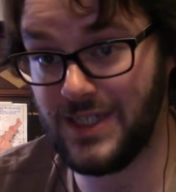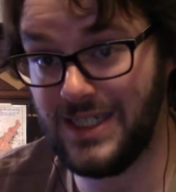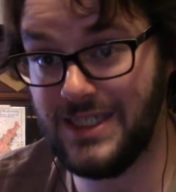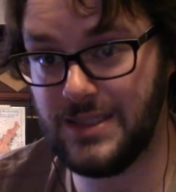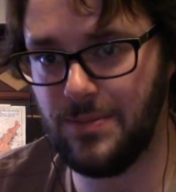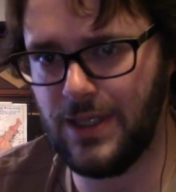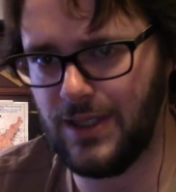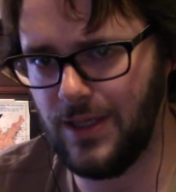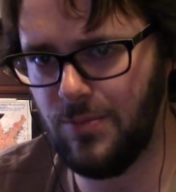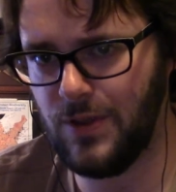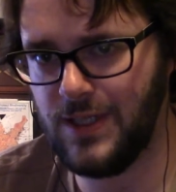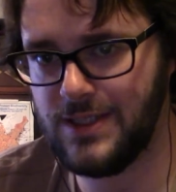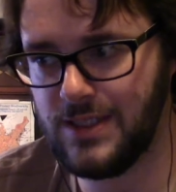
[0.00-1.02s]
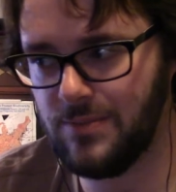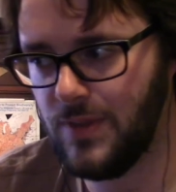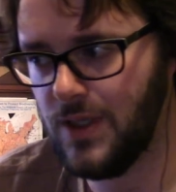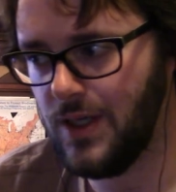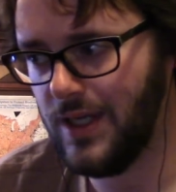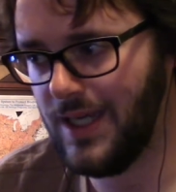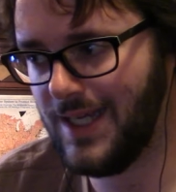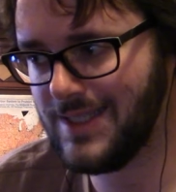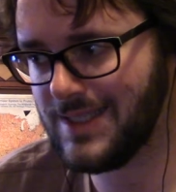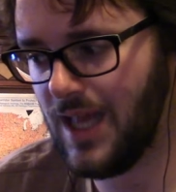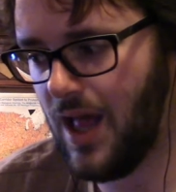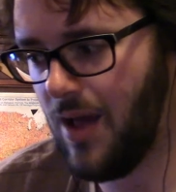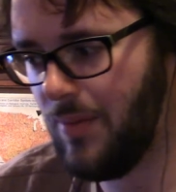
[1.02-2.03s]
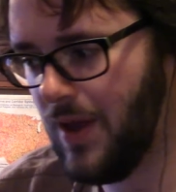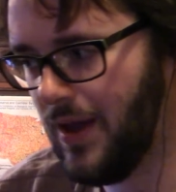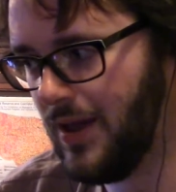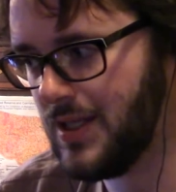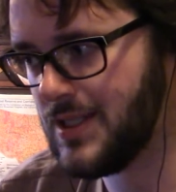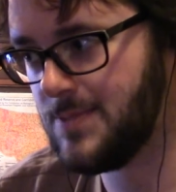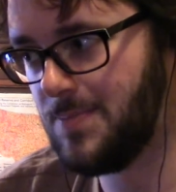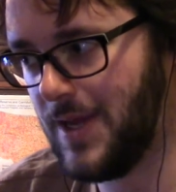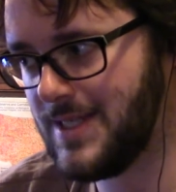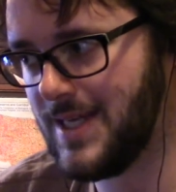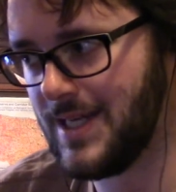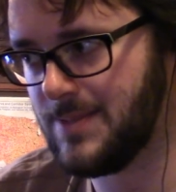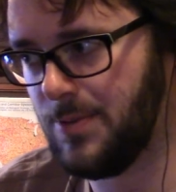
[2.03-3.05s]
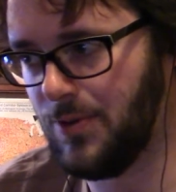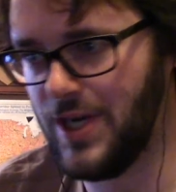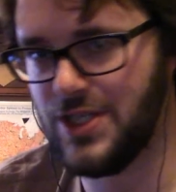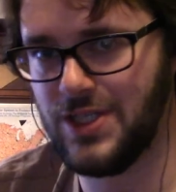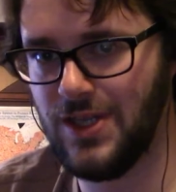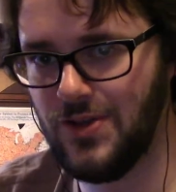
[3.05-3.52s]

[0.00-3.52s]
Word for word: It needs to be liberalism, Islam, space exploration.